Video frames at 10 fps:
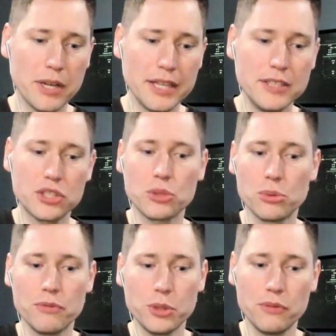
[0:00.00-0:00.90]
my initial
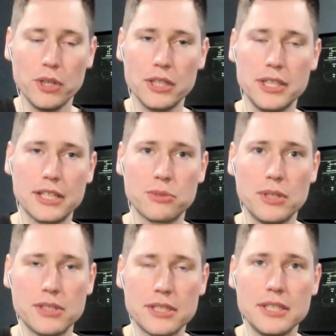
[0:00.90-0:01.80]
review of the RTX
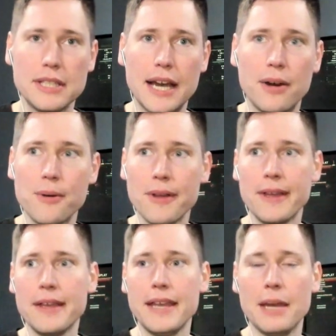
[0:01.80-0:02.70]
2060 now
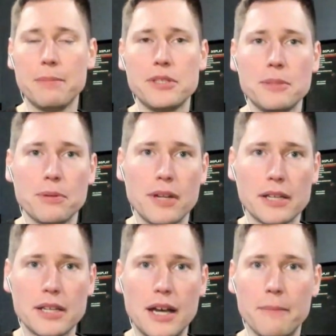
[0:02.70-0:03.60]
at
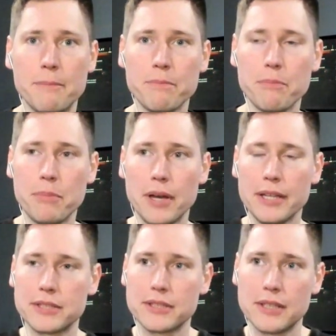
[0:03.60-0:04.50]
PCPer.com,
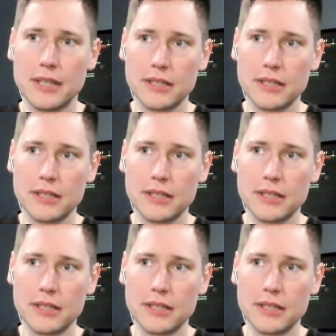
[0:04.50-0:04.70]
but